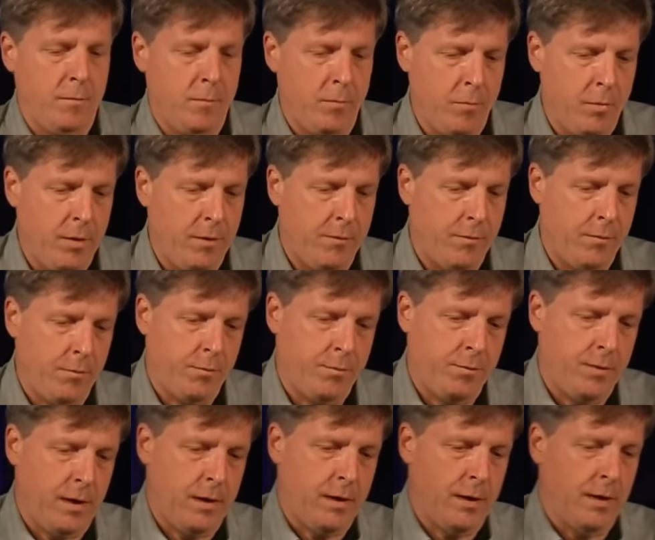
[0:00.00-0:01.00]
we've
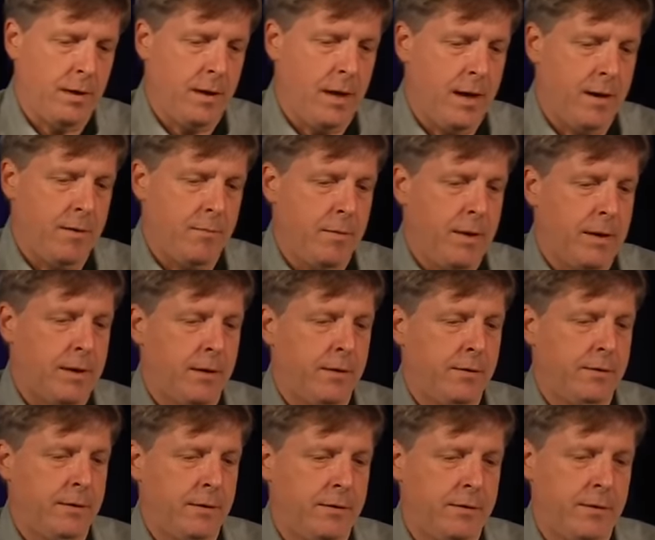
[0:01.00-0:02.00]
done a lot of
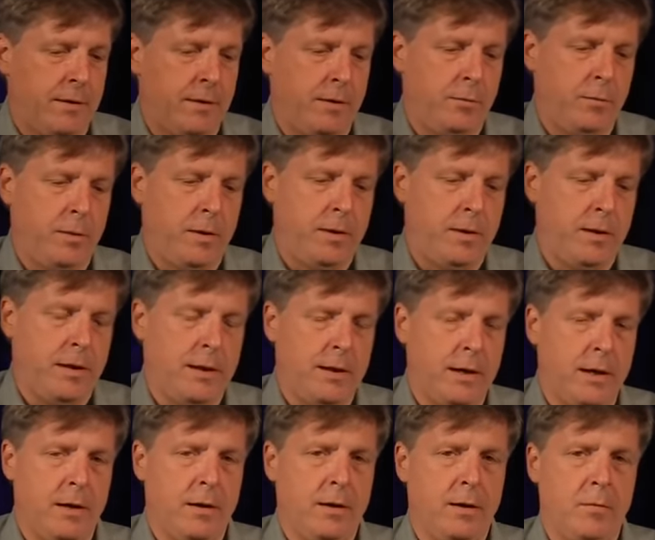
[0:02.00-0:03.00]
mechanistic studies. We think
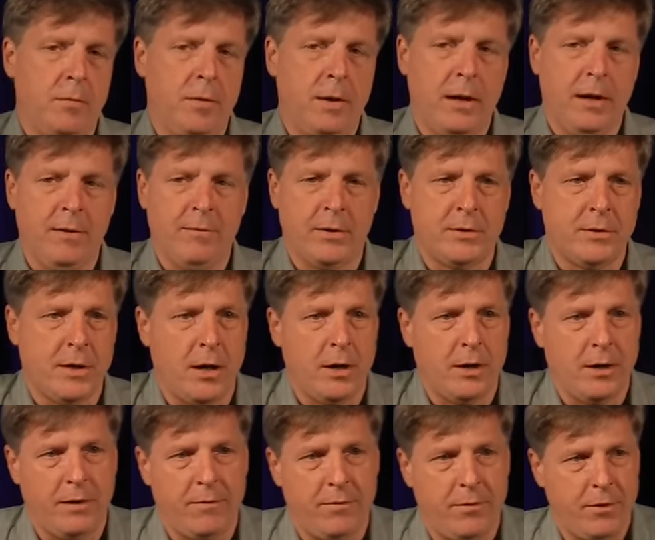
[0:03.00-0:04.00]
now that we have a
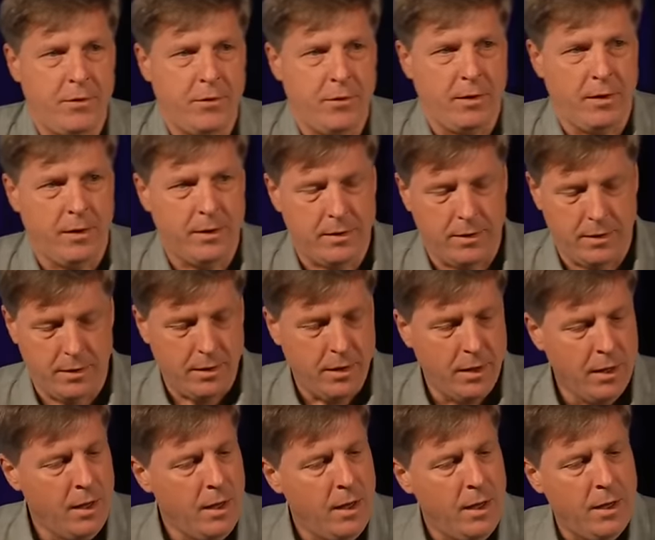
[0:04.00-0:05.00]
target for urolithin
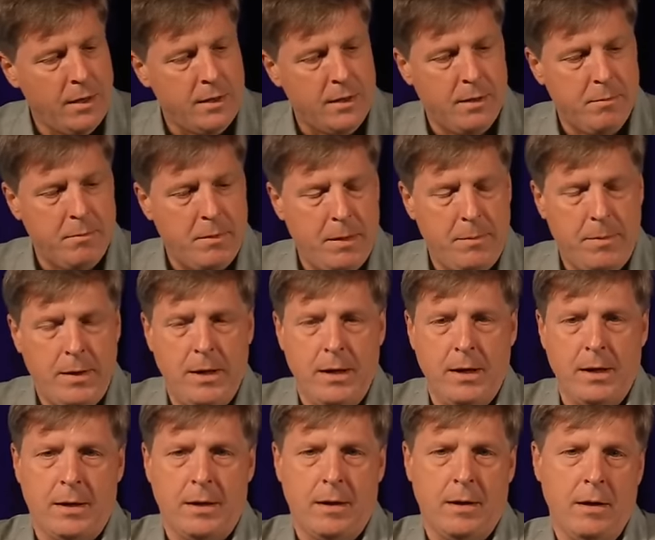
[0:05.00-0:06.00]
that maybe
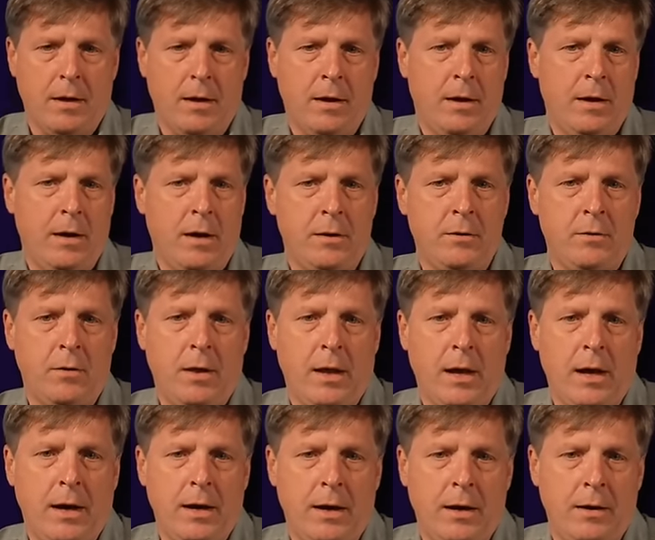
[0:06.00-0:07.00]

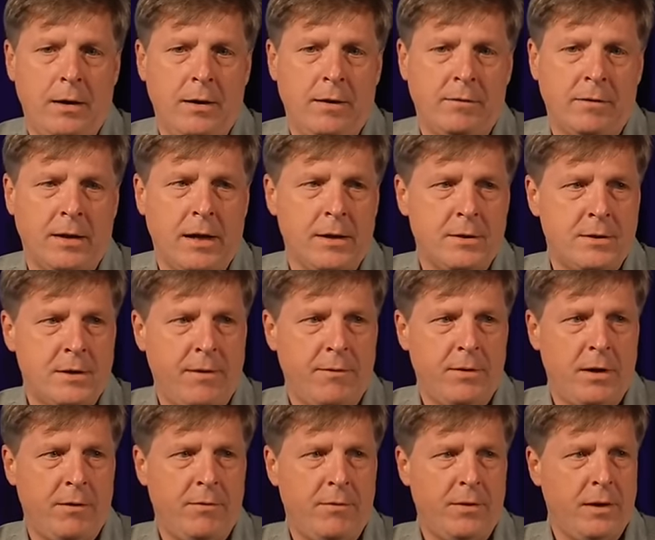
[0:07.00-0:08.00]
underline these
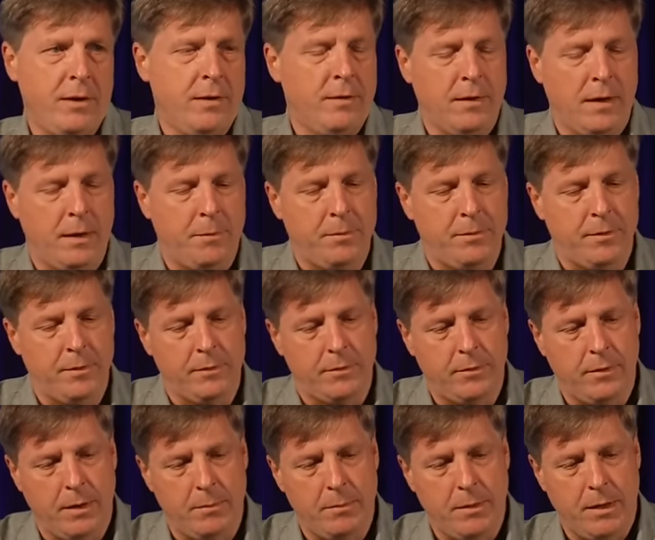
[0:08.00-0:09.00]
longevity phenotypes. And
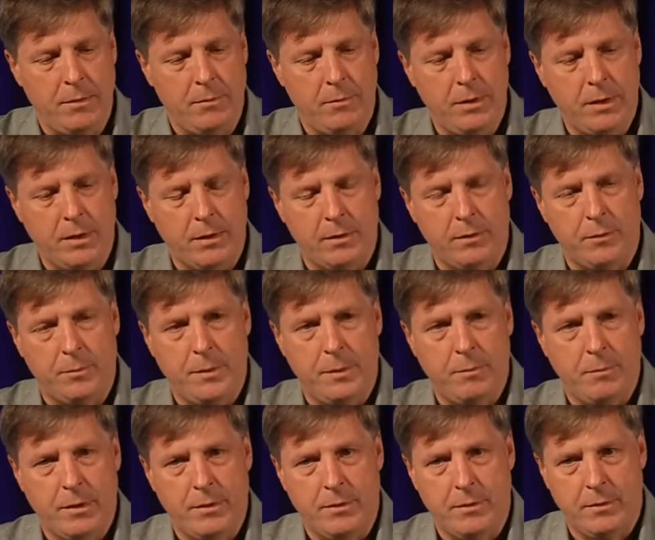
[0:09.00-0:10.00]
so I'm not really going to
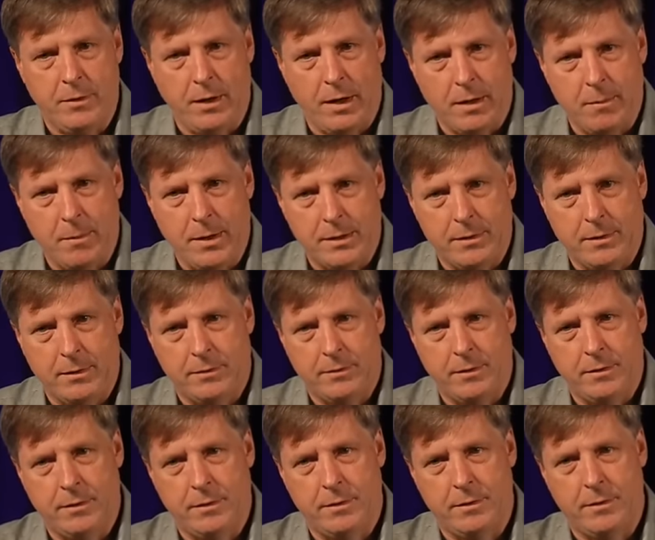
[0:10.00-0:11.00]
spend much talk about this
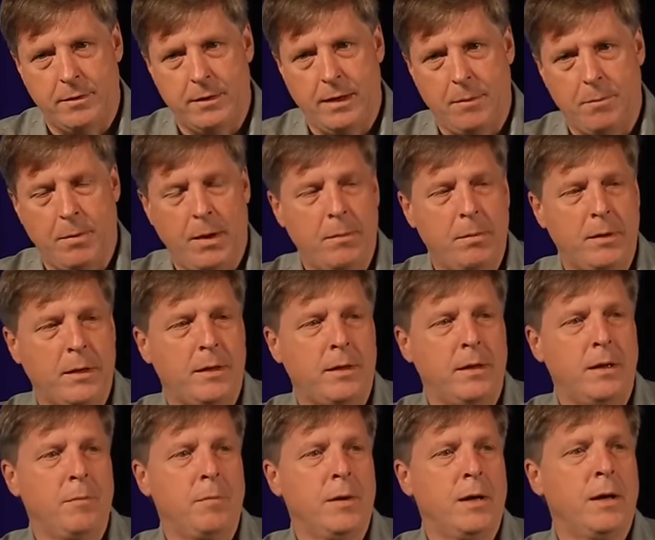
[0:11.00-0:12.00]
today
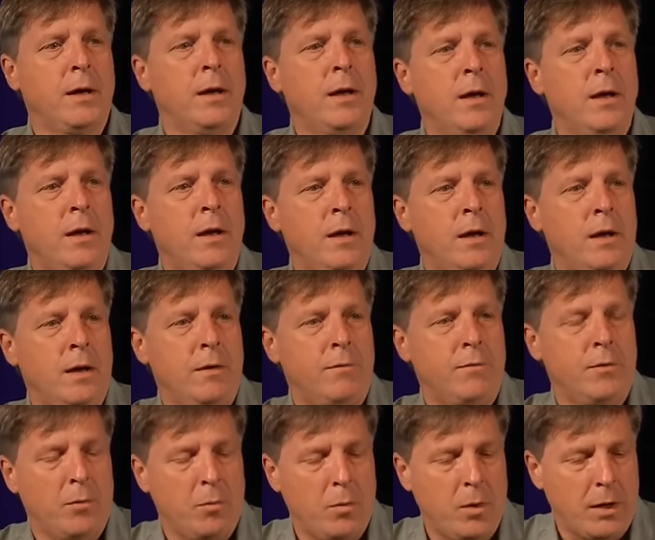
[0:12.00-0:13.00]
publicly, but
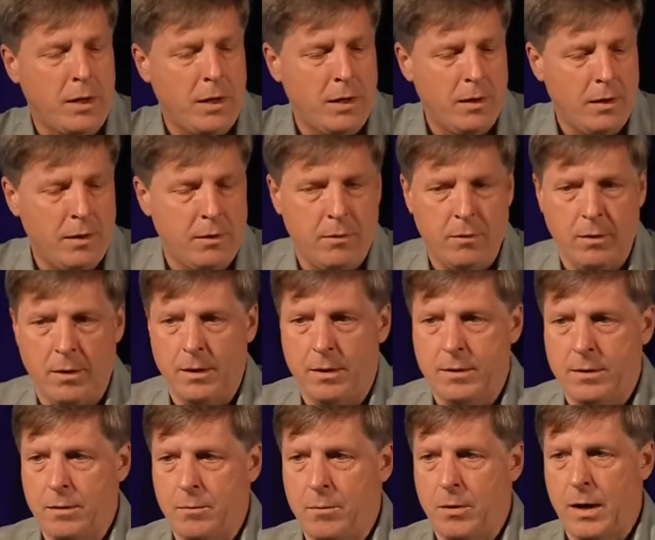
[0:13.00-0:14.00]
if you're working on
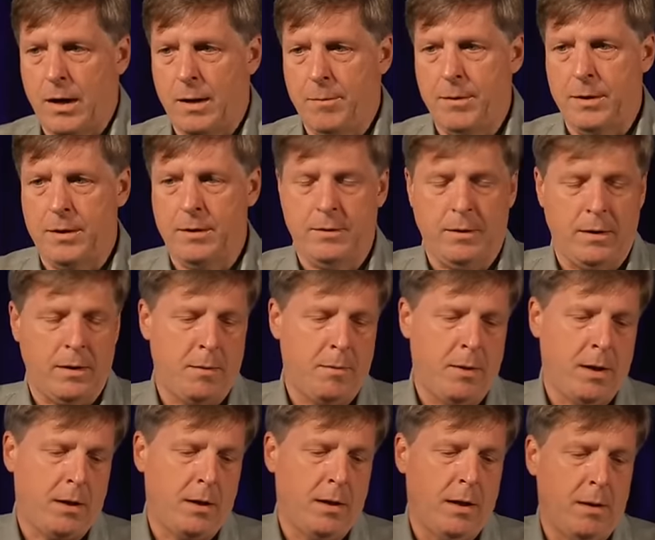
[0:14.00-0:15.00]
urolithin, we're happy to talk
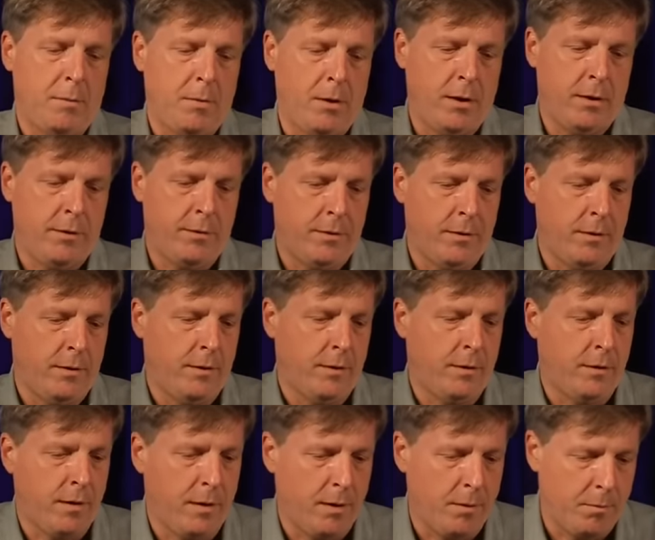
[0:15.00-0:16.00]
about collaboration
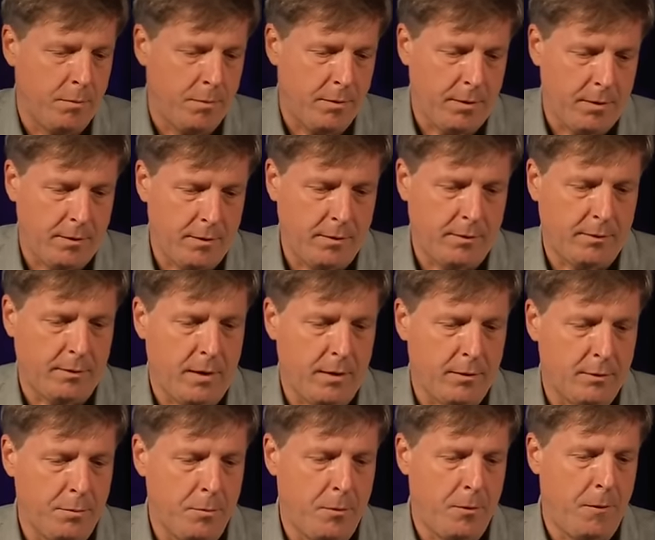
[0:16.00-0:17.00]
and
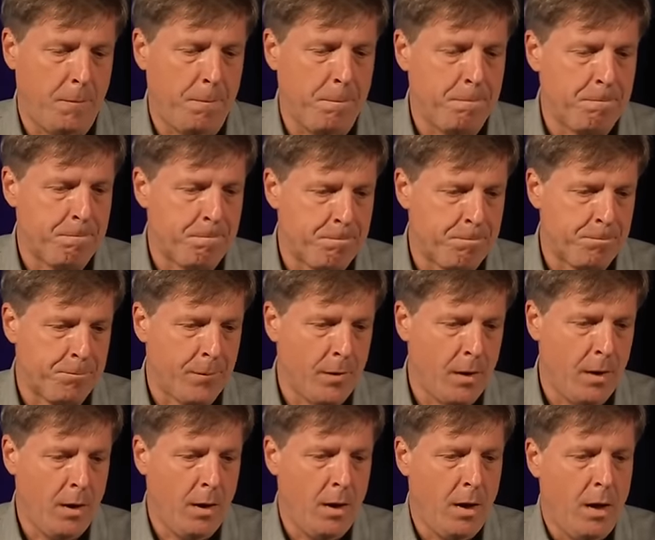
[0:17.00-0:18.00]
discuss more.
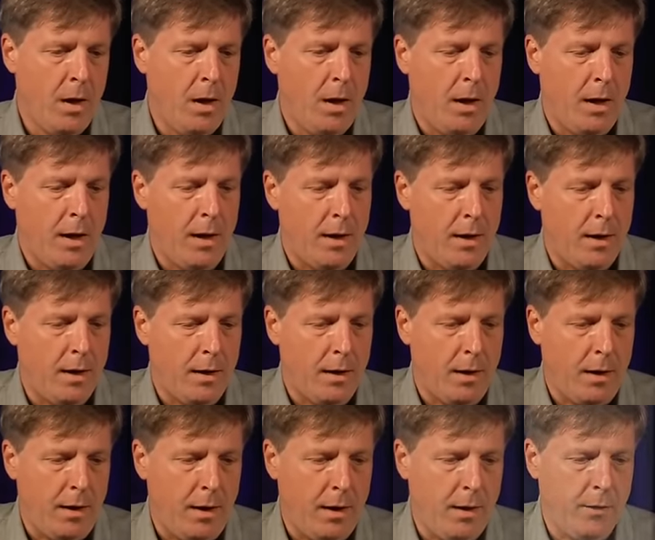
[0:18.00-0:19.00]

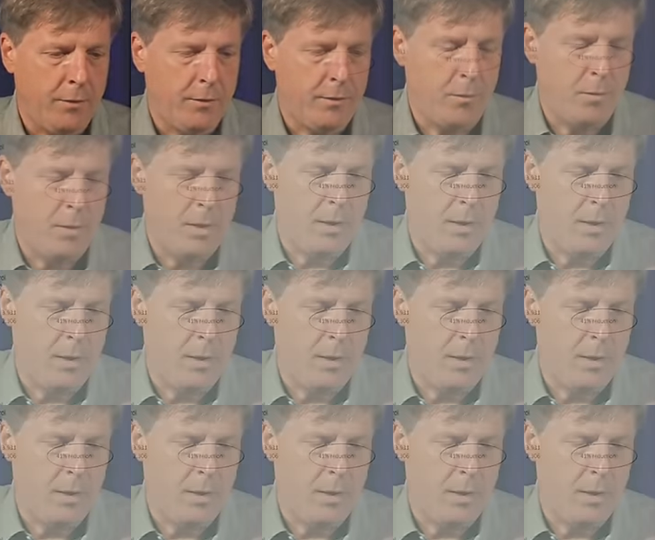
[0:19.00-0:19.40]
I also want